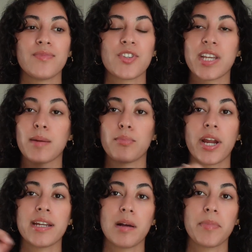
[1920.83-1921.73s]
just like
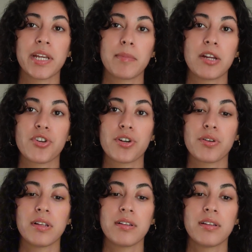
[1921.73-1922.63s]
brain dumping in my
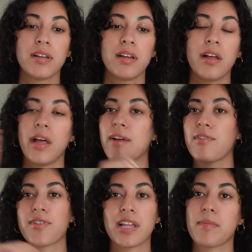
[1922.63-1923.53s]
journal,
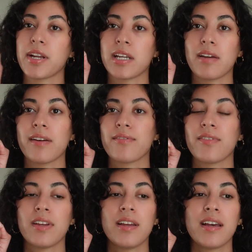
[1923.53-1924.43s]
everything that I'm thinking about.
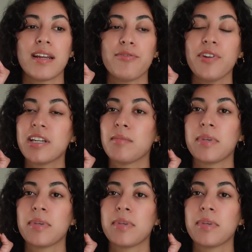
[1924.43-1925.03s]
And I feel like in the